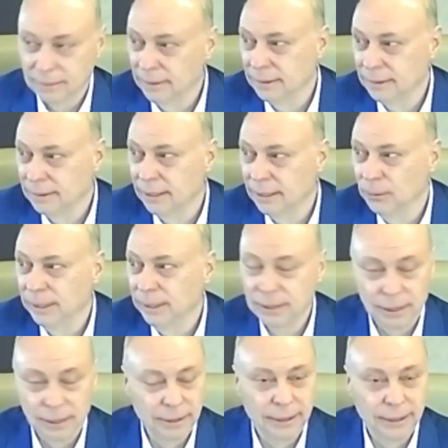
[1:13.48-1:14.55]
I said
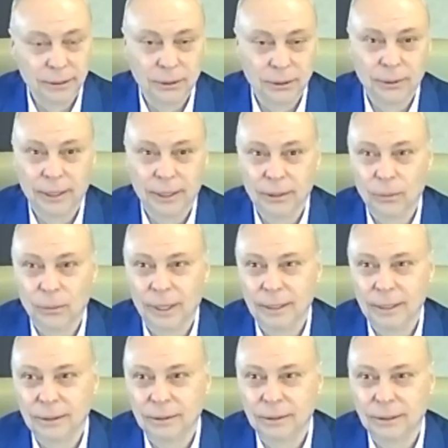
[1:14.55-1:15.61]
recently too,
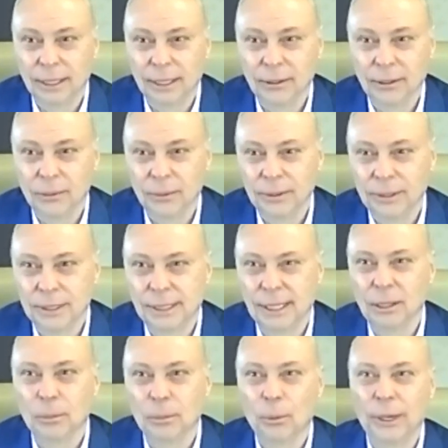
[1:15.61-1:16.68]
when the
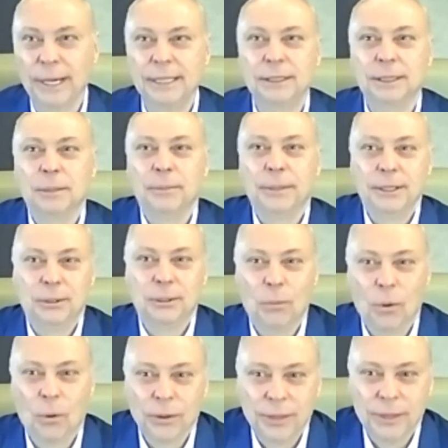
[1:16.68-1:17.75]
celebration means
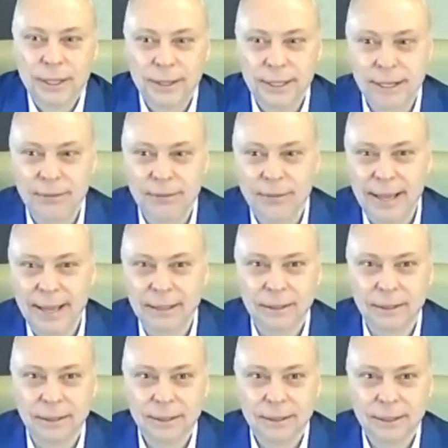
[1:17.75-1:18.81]
more than the event,
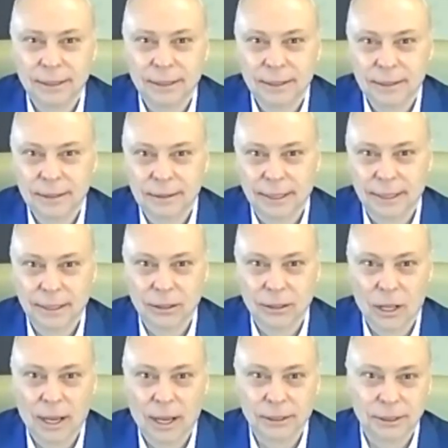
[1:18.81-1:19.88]
then it
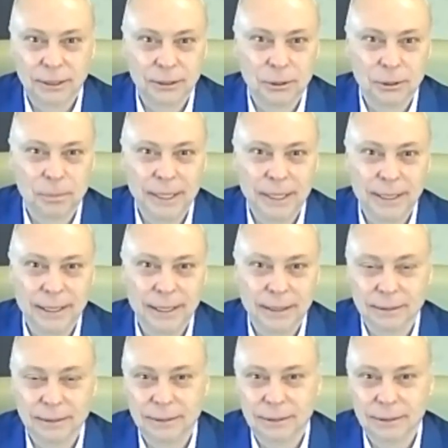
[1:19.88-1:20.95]
lost its meaning.
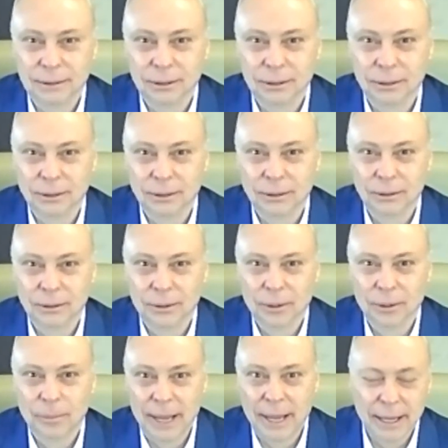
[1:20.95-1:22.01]
So
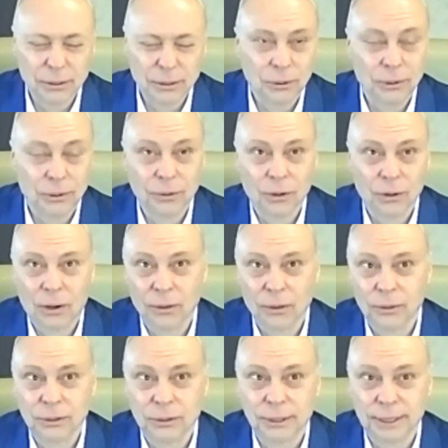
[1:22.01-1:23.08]
the Passover, all
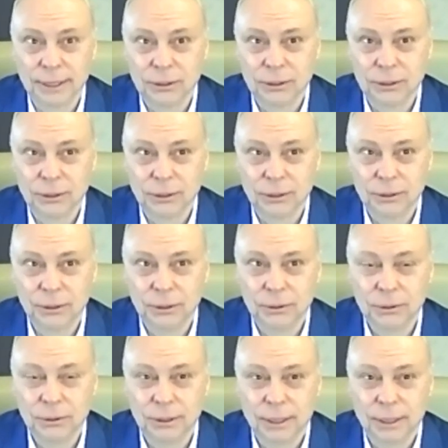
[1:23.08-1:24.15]
those things to the
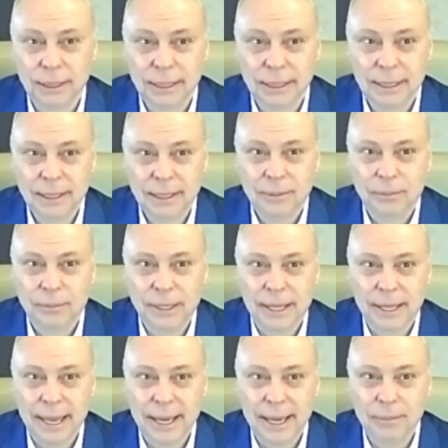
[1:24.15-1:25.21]
Jews
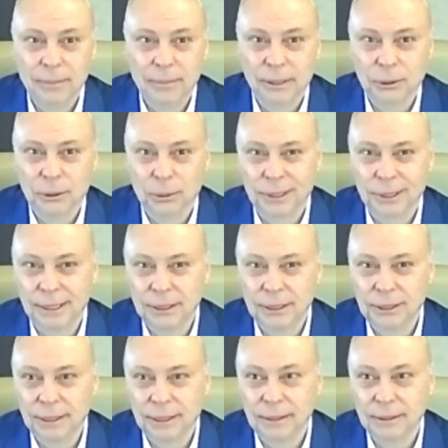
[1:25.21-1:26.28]
became a
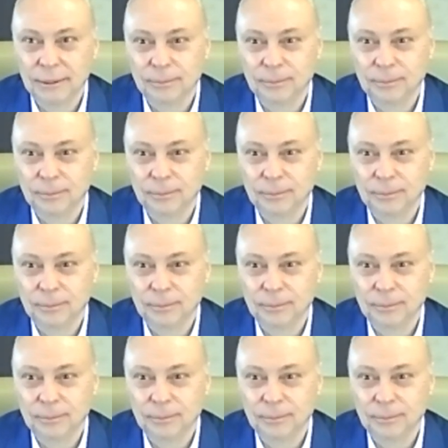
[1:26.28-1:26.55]
tradition,